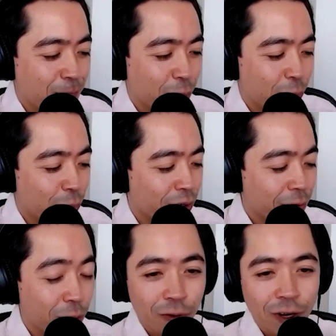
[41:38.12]
we
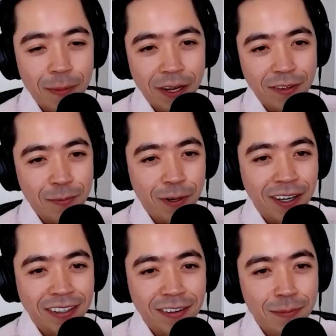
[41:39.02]
feel great about this
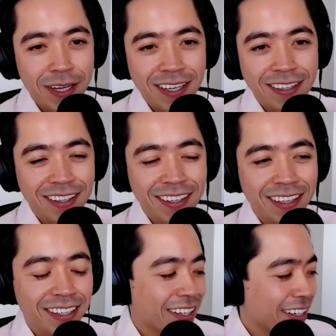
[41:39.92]
product. It's made in a